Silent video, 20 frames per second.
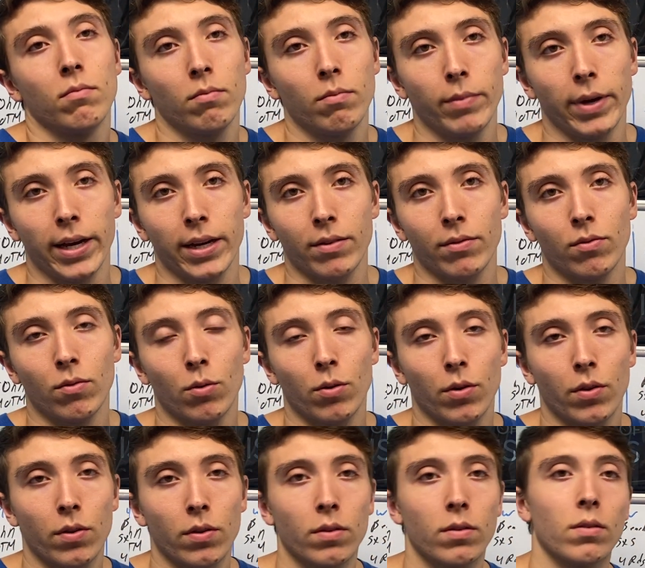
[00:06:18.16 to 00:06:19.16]
back and
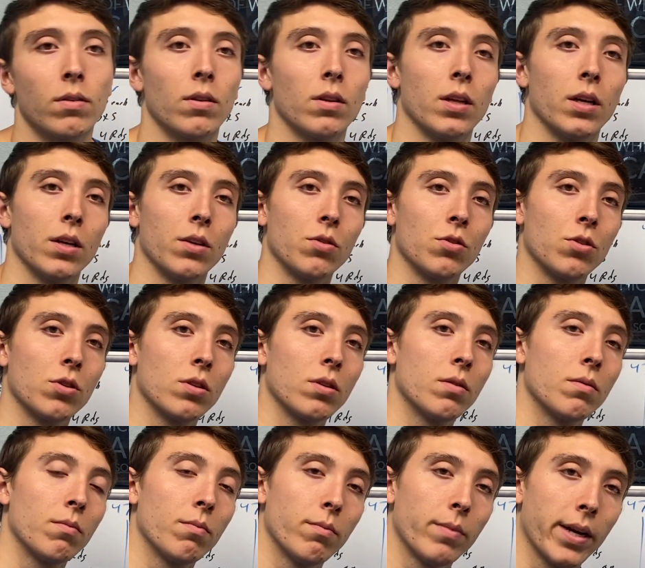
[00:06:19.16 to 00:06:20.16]
forth, lunge,
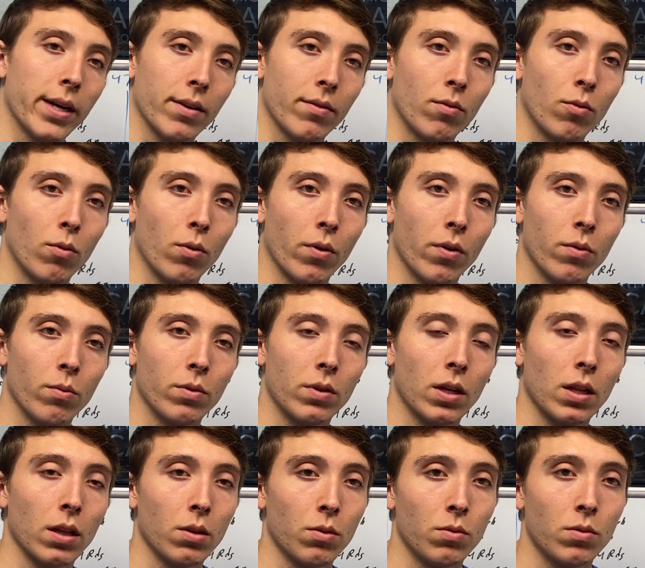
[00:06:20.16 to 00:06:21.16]
back and forth with the
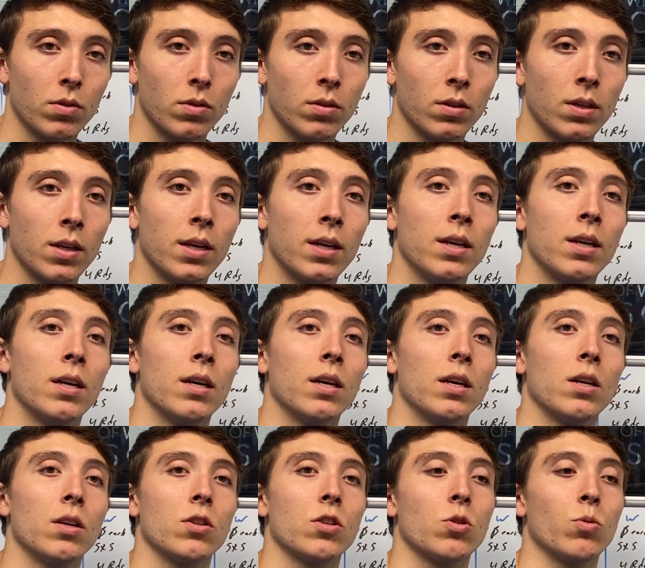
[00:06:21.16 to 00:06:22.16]
glutes.
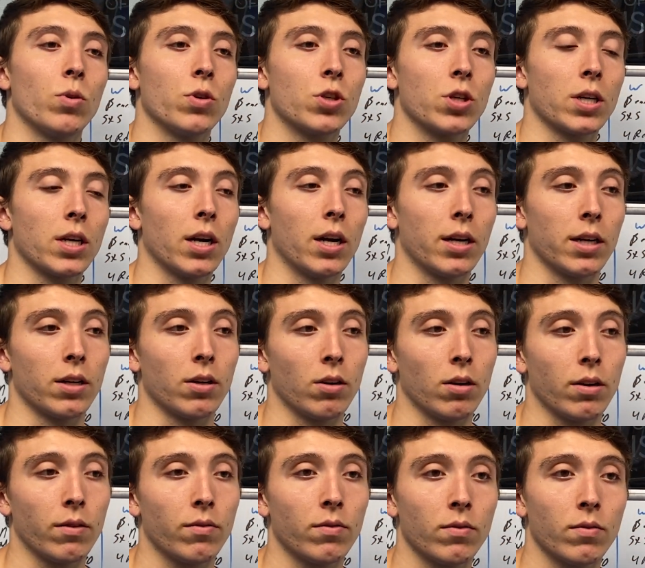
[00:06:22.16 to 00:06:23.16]
Switching on and
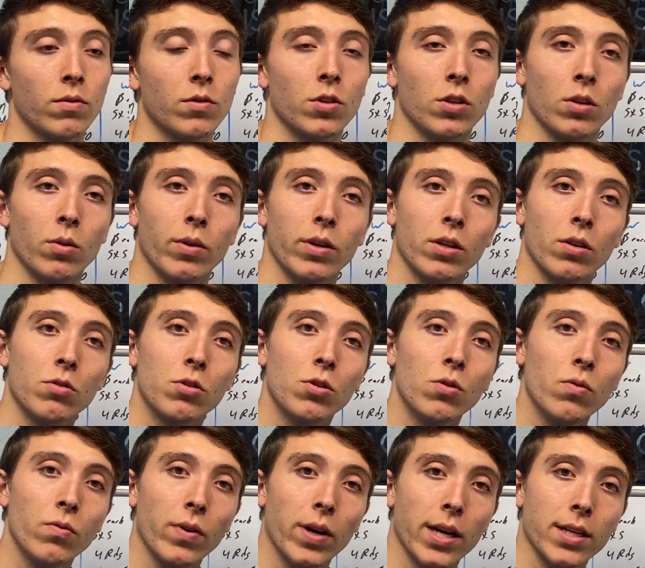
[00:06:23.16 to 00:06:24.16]
off. So you don't want to go
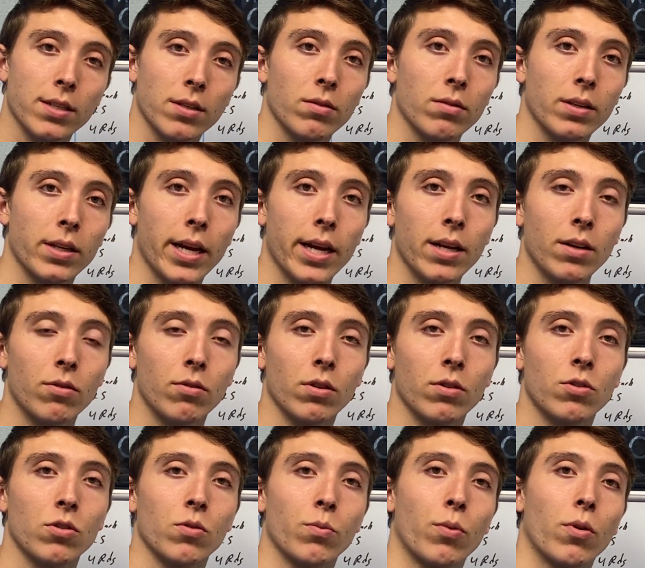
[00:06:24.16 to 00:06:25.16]
too fast out the gate or
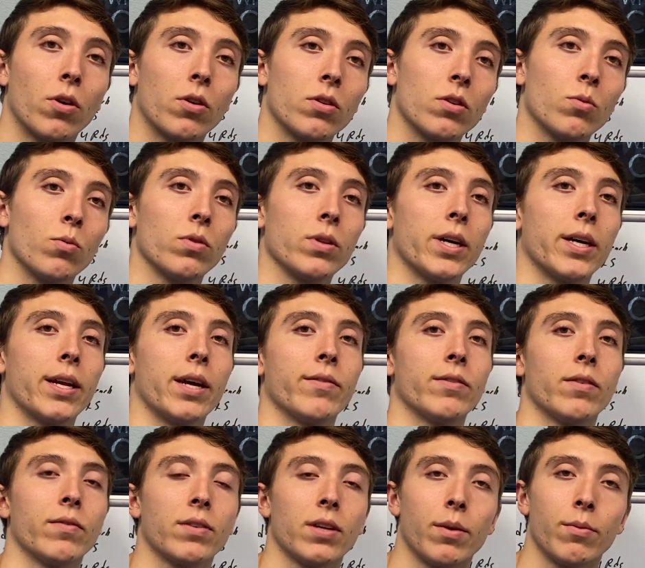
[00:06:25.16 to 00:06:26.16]
else your partner will not have
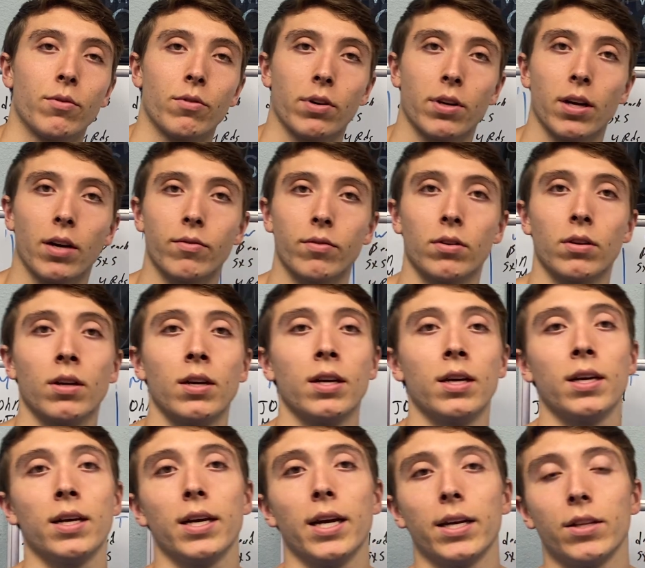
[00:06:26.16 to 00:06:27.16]
enough time to recover
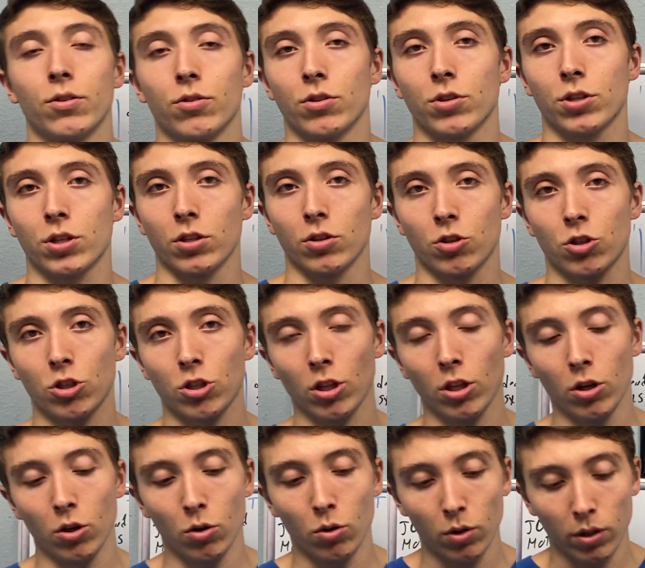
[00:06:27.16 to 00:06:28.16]
and you're just going to
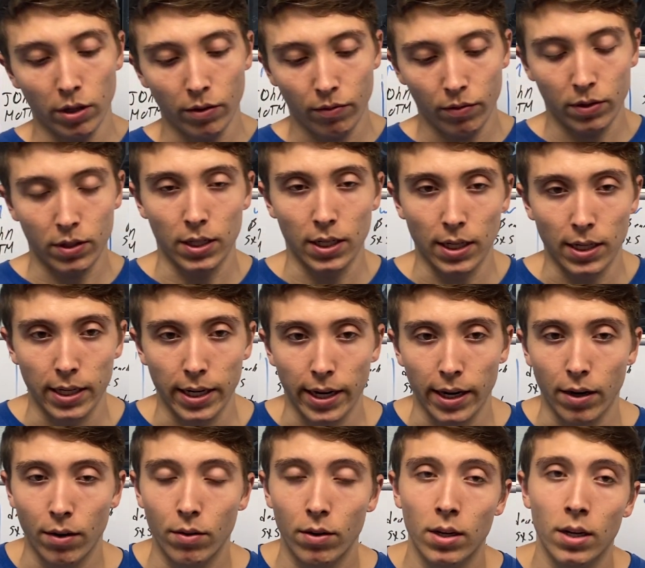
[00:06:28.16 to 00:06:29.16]
slowly fatigue
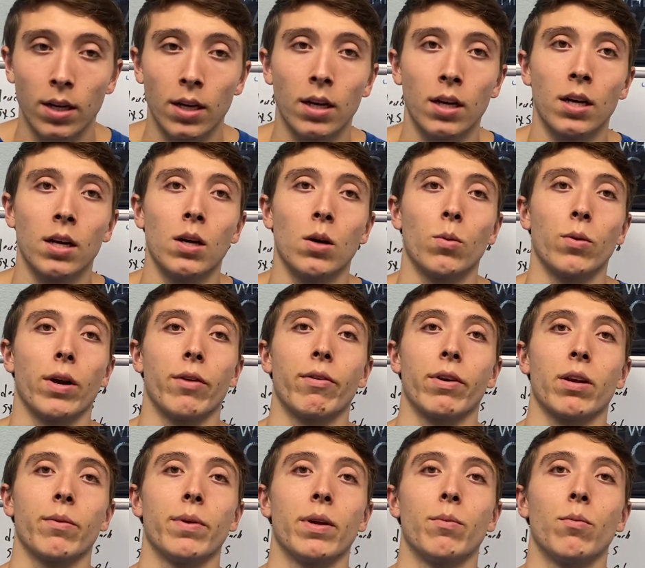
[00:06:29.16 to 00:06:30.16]
down. What I
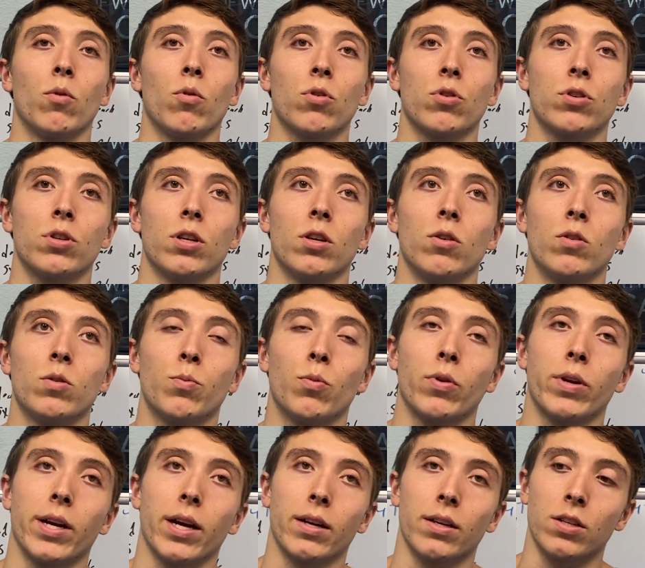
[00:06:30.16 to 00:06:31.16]
recommend more so is
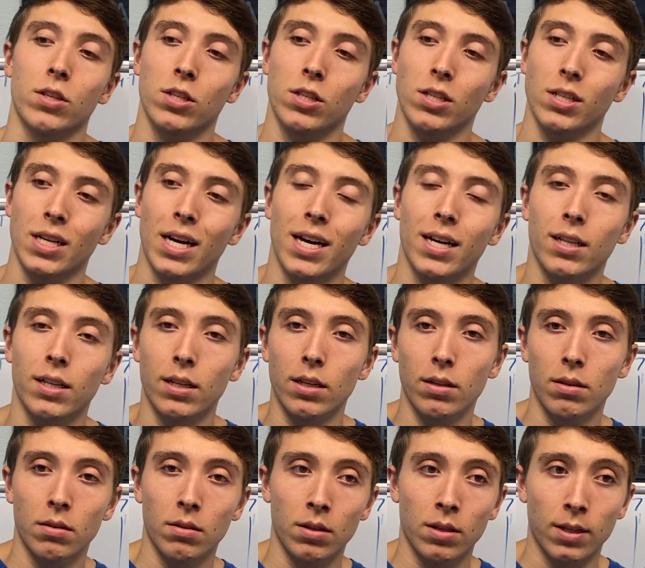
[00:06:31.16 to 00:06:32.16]
putting out a solid,
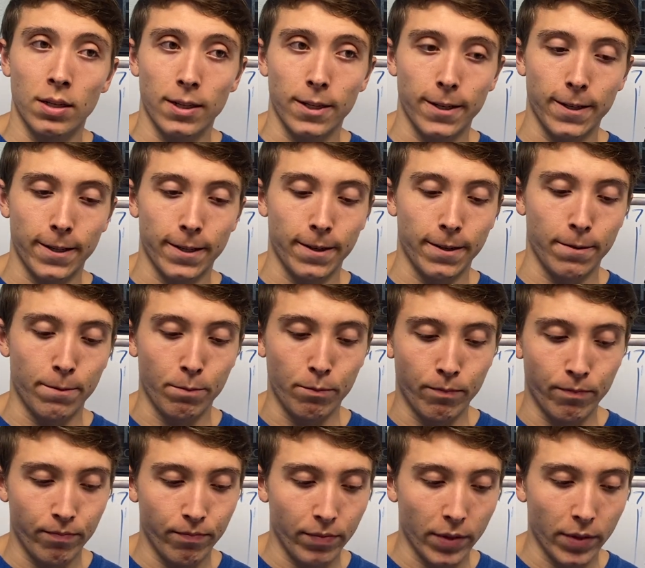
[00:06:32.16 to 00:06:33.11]
80%,